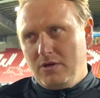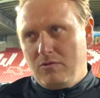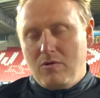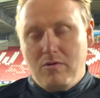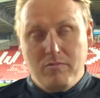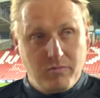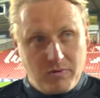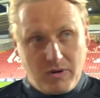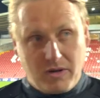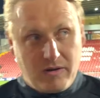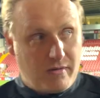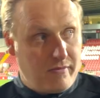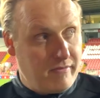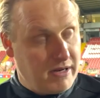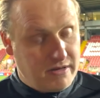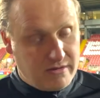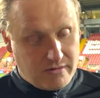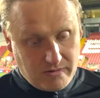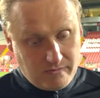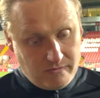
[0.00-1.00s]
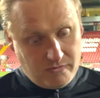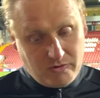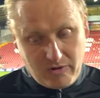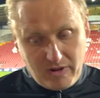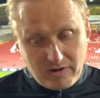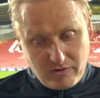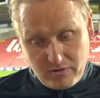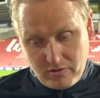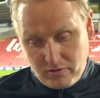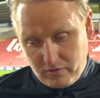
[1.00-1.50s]
Well, well, I mean,
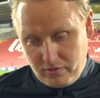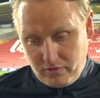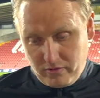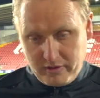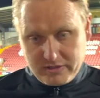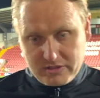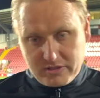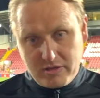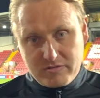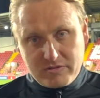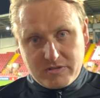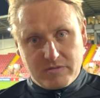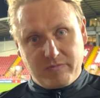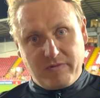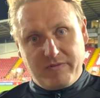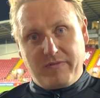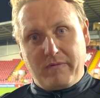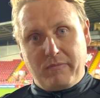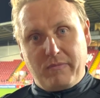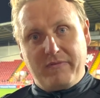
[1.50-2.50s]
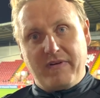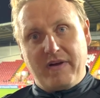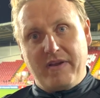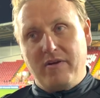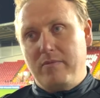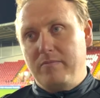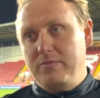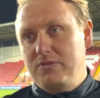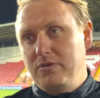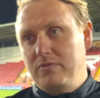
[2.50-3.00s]
no, no excuses. We've we've had
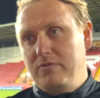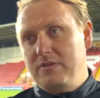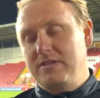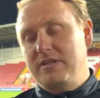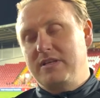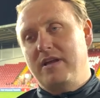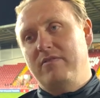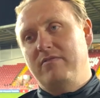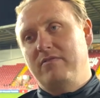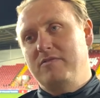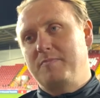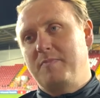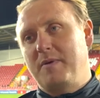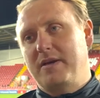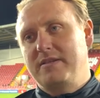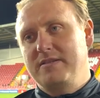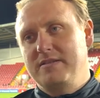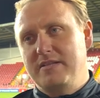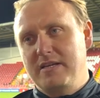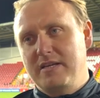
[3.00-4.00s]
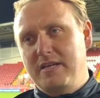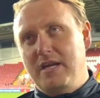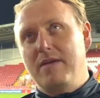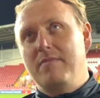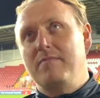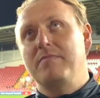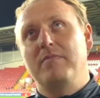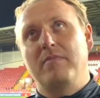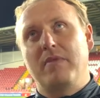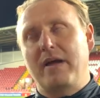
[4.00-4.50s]
opportunities to get routes back into the
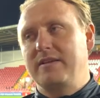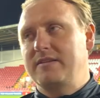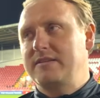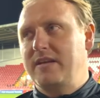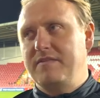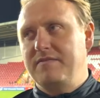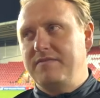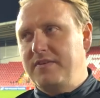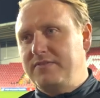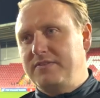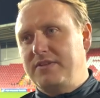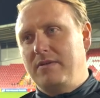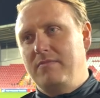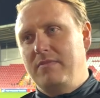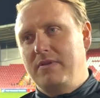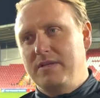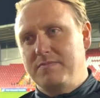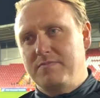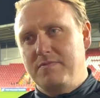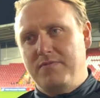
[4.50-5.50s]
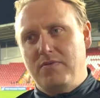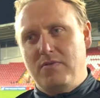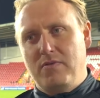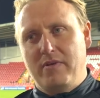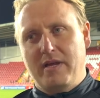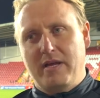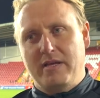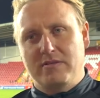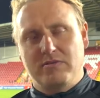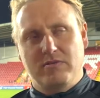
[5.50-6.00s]
game like 10, 15 minutes before
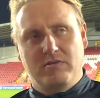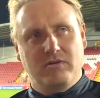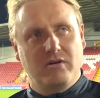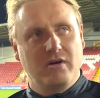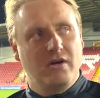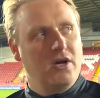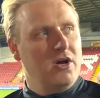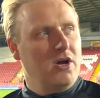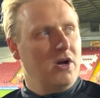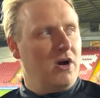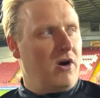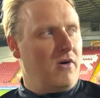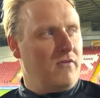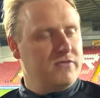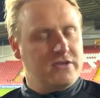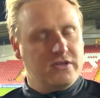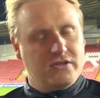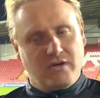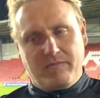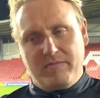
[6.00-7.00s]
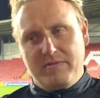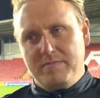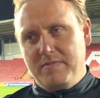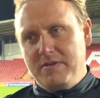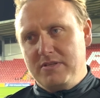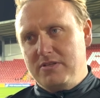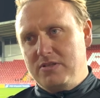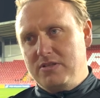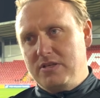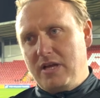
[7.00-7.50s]
that. So obviously Tommy's
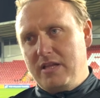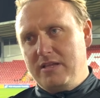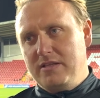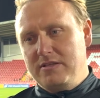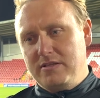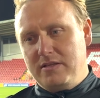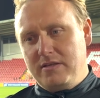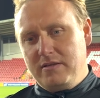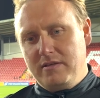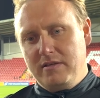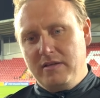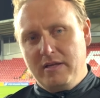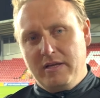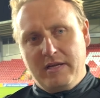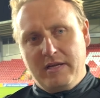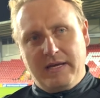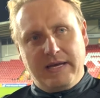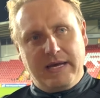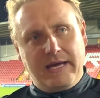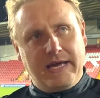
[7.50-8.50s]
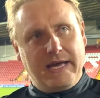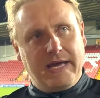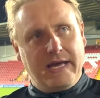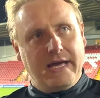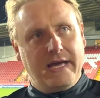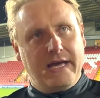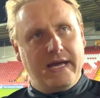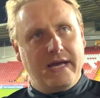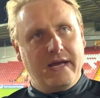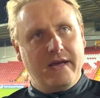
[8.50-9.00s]
missed a chance, and
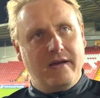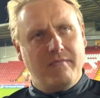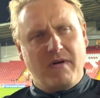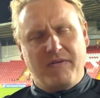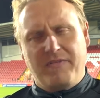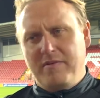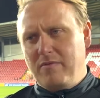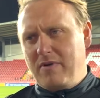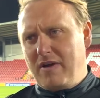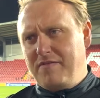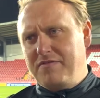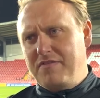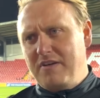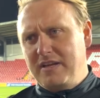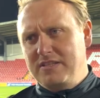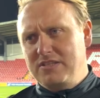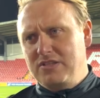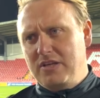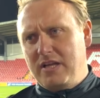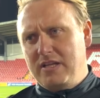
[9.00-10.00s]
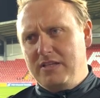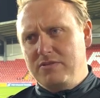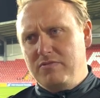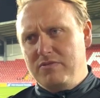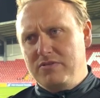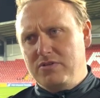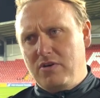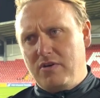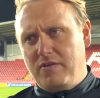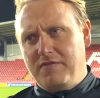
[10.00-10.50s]
um, I think we had Frank's chance, which
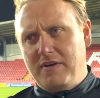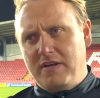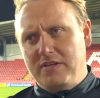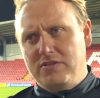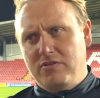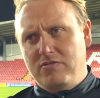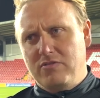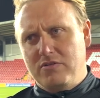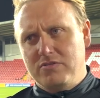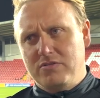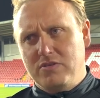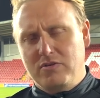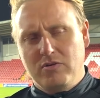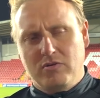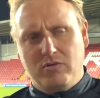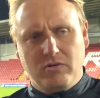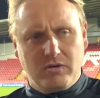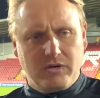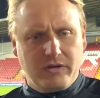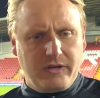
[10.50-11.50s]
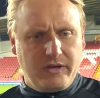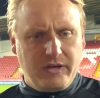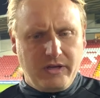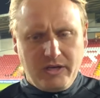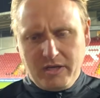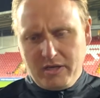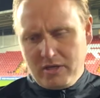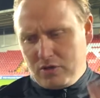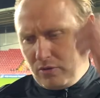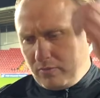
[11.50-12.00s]
sort of flashed across the goal, and
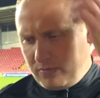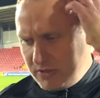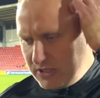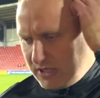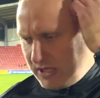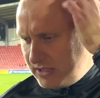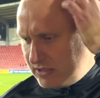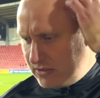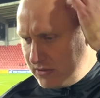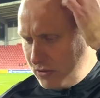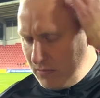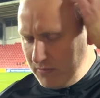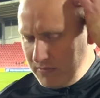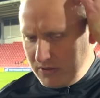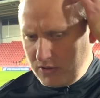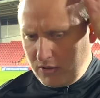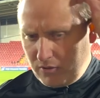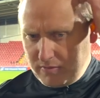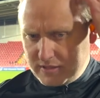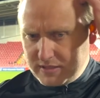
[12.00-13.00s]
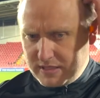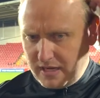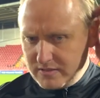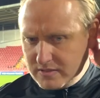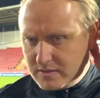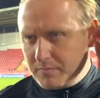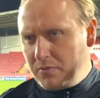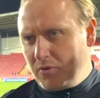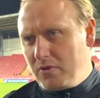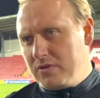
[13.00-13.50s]
a couple of chance, couple of couple of times
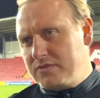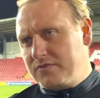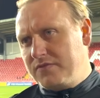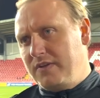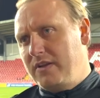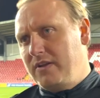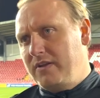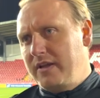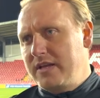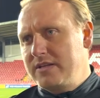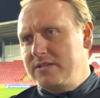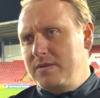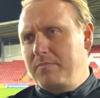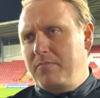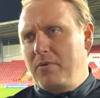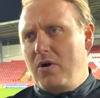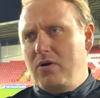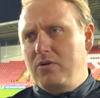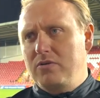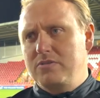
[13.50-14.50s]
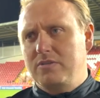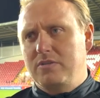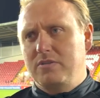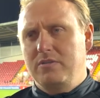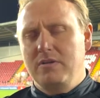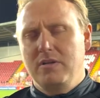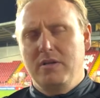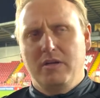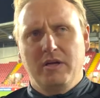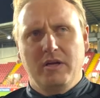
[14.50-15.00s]
the balls fell on the edge of the box, and
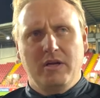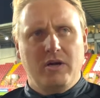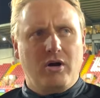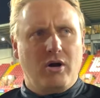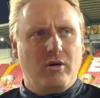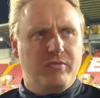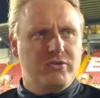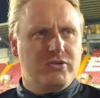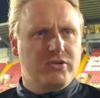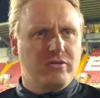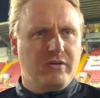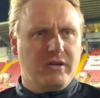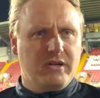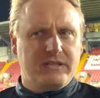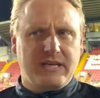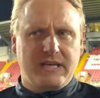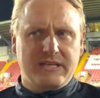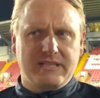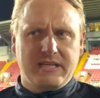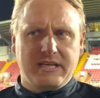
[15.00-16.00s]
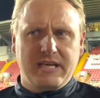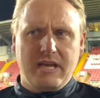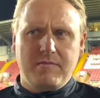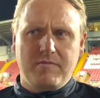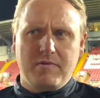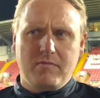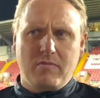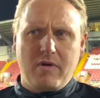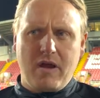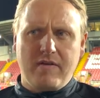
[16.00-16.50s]
opportunity to test the
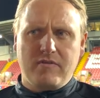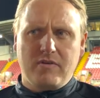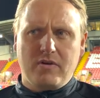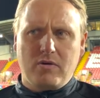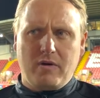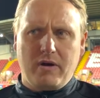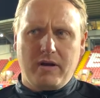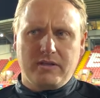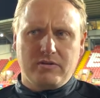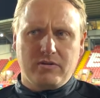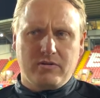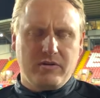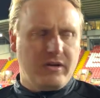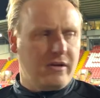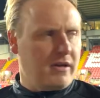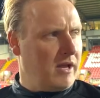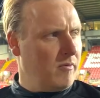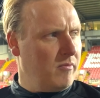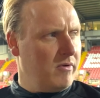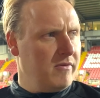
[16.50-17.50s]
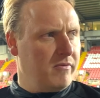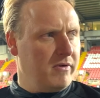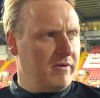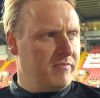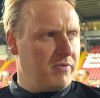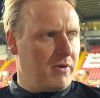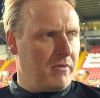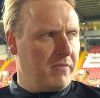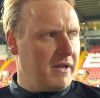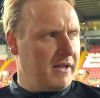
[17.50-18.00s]
keeper, and we haven't quite done it. Like we've we've
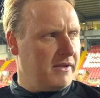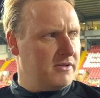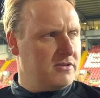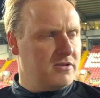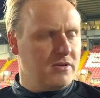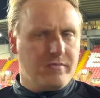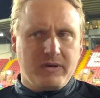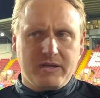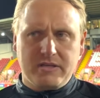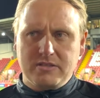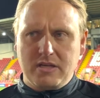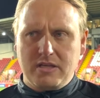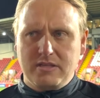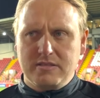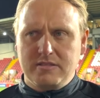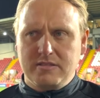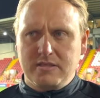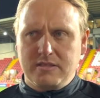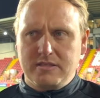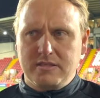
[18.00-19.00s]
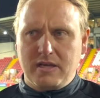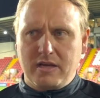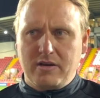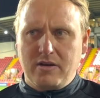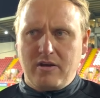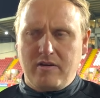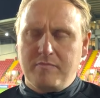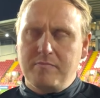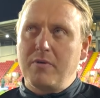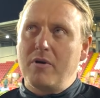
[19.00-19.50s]
probably had the two best chances of the second
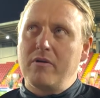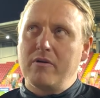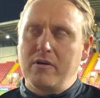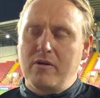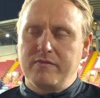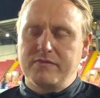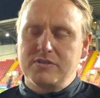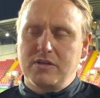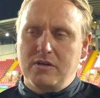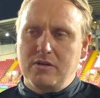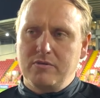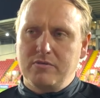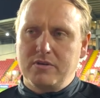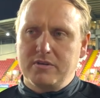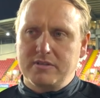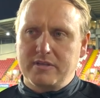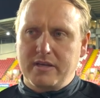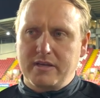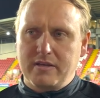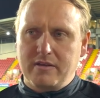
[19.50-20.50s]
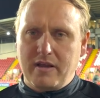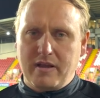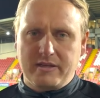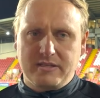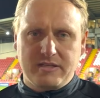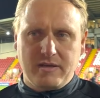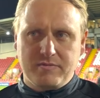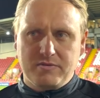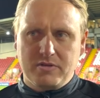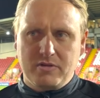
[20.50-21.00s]
half. Barn obviously Luca's
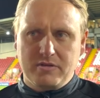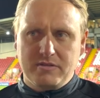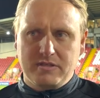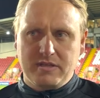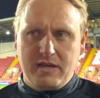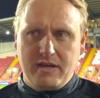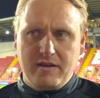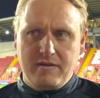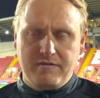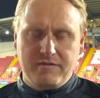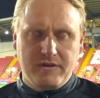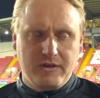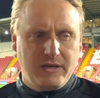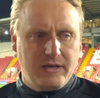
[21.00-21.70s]
exceptional save.